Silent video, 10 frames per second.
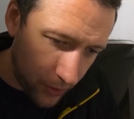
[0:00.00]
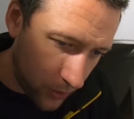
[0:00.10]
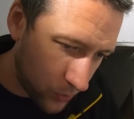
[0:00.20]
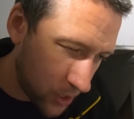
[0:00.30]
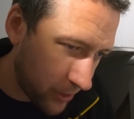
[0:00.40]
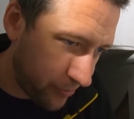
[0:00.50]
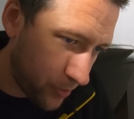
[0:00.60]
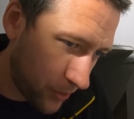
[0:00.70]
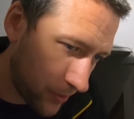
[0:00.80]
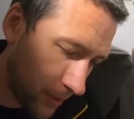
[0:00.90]
The whole tough
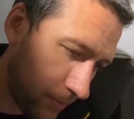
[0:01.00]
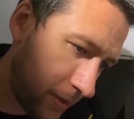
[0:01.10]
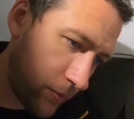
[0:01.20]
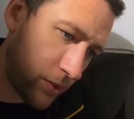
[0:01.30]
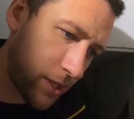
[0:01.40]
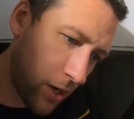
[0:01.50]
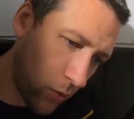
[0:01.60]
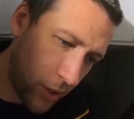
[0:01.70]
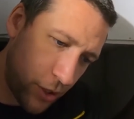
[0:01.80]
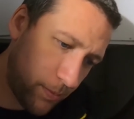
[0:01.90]
book thing, people were saying,
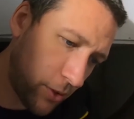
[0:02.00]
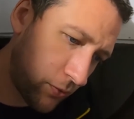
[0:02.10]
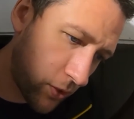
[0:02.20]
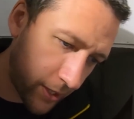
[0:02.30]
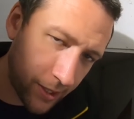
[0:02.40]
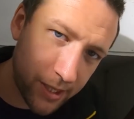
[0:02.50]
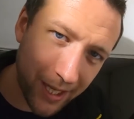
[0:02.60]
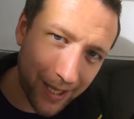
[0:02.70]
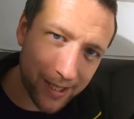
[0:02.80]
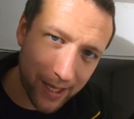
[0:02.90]
why do you bother writing the
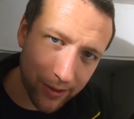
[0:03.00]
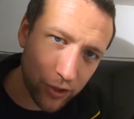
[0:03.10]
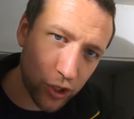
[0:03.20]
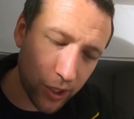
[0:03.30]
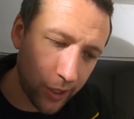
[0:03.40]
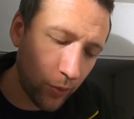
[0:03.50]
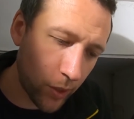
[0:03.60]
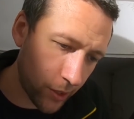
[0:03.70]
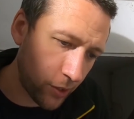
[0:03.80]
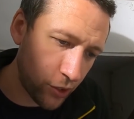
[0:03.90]
tickets out as you go?
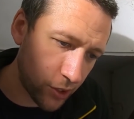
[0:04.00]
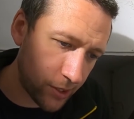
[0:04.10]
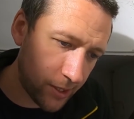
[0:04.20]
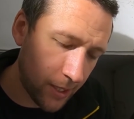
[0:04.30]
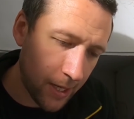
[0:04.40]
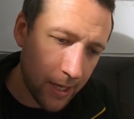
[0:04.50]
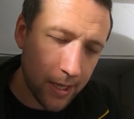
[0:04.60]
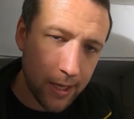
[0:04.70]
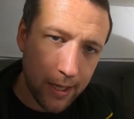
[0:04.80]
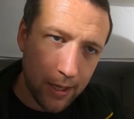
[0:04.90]
Why don't you just
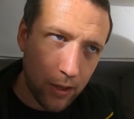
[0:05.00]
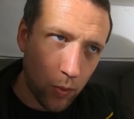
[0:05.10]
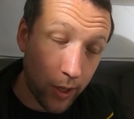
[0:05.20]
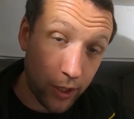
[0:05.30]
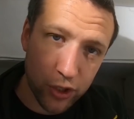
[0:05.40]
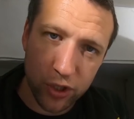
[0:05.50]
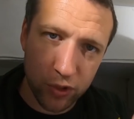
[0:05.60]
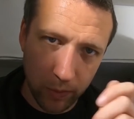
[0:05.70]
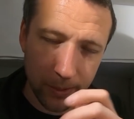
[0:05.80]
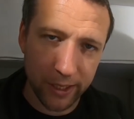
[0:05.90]

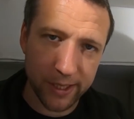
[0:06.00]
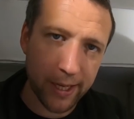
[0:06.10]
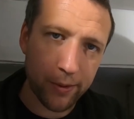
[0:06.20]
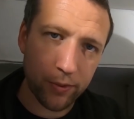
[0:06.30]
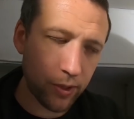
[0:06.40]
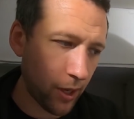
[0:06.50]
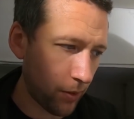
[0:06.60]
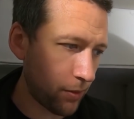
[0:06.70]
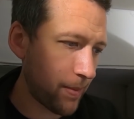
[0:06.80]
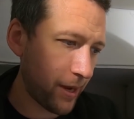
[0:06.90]
scribble it down? You
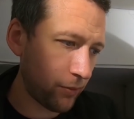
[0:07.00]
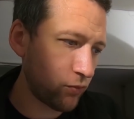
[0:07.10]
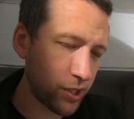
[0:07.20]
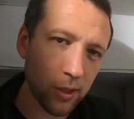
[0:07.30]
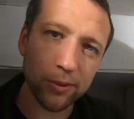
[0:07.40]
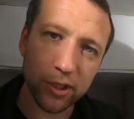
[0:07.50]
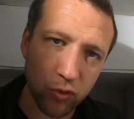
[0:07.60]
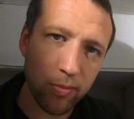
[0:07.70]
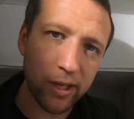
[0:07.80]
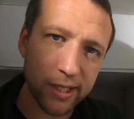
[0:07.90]
know, the main results,
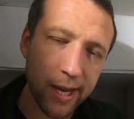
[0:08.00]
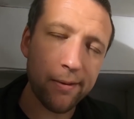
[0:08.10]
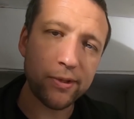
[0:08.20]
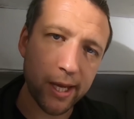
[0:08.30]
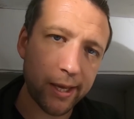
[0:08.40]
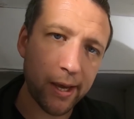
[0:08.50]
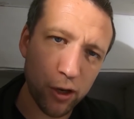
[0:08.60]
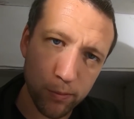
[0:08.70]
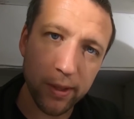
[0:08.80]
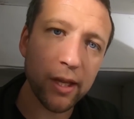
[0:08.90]
scribble it down, take it
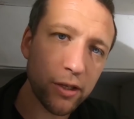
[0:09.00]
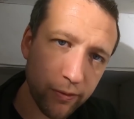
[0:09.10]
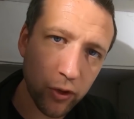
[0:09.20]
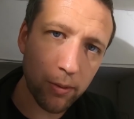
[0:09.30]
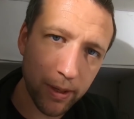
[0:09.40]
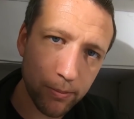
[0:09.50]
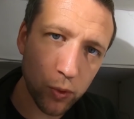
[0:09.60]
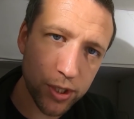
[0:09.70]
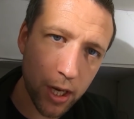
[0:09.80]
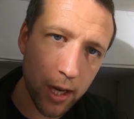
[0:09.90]
home, and then you've got a bit
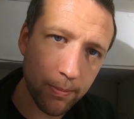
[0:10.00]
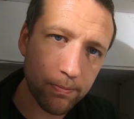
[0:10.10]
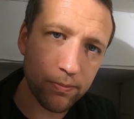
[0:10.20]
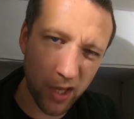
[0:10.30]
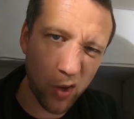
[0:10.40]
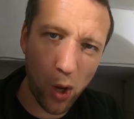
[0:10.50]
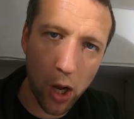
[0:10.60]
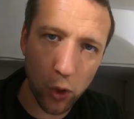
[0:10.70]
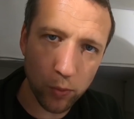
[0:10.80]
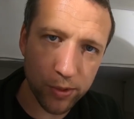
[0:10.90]
more time, you know, at
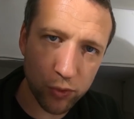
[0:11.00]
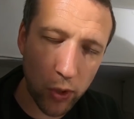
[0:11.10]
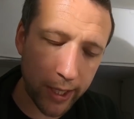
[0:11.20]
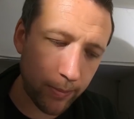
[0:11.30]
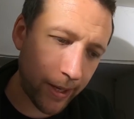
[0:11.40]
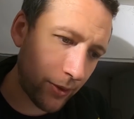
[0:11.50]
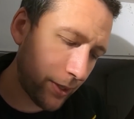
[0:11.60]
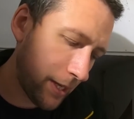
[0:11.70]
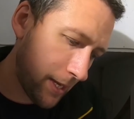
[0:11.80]
home to write them out.